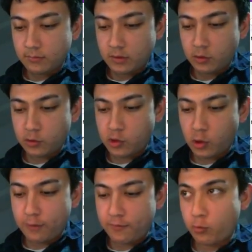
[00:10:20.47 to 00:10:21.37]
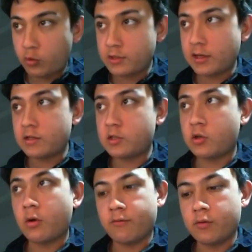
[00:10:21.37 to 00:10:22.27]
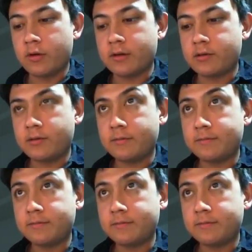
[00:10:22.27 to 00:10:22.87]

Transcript: So you'll start off, once again, as starting vertex.